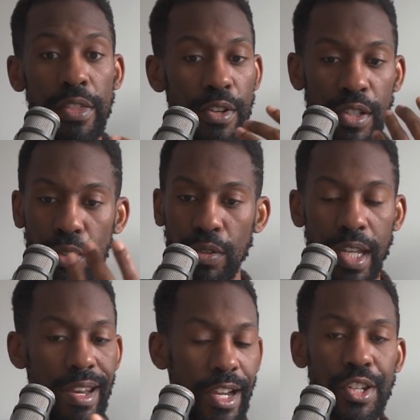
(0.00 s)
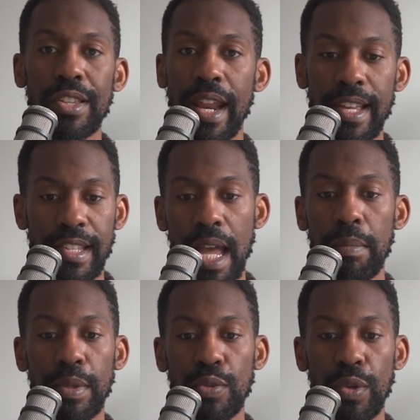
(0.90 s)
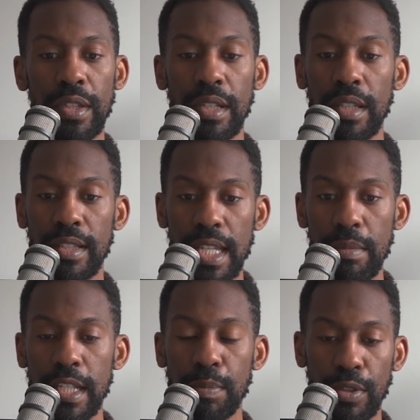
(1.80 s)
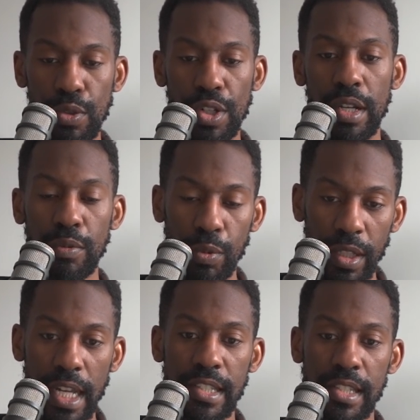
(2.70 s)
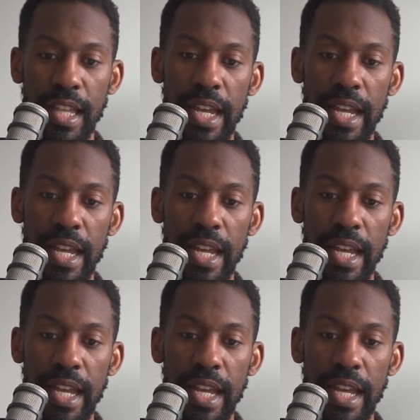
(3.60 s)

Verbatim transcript: there's a little connection that has to happen between the, teammates, but Dusan realizes